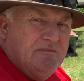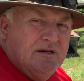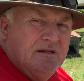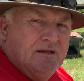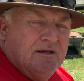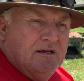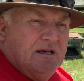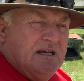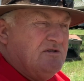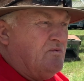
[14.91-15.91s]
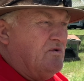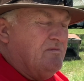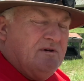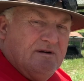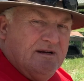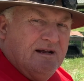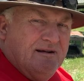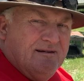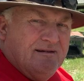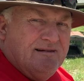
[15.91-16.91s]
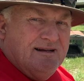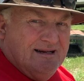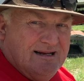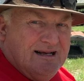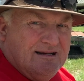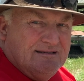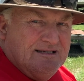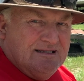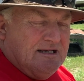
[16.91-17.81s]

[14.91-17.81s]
but it's warmer in here than it is